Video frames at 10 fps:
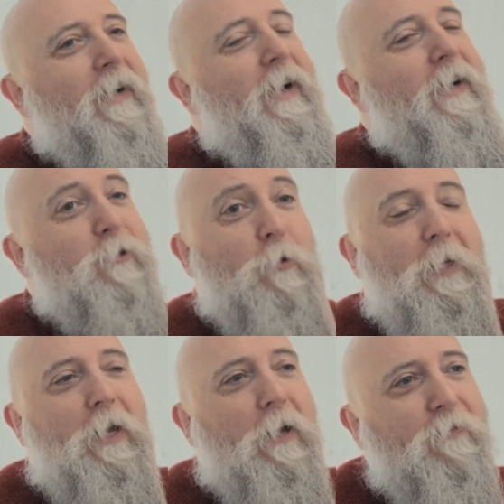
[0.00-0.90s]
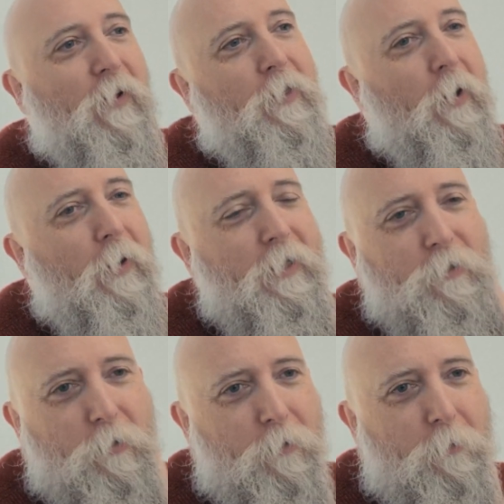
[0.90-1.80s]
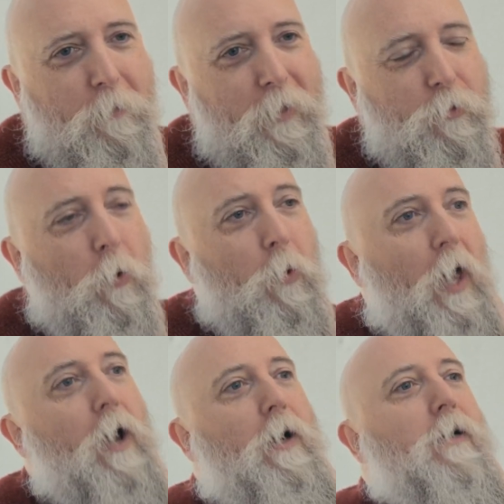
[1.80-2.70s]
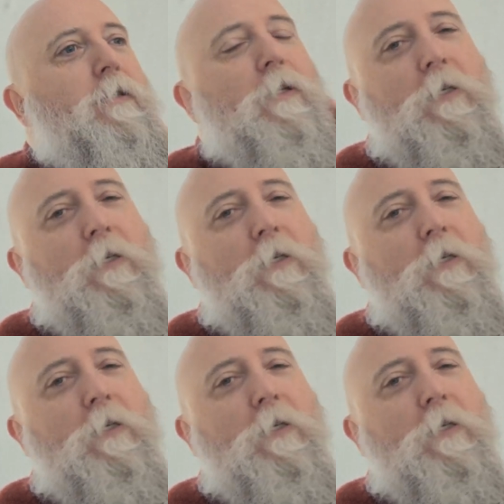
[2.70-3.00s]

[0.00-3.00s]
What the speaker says: It's all been kind of fun though. It's all art.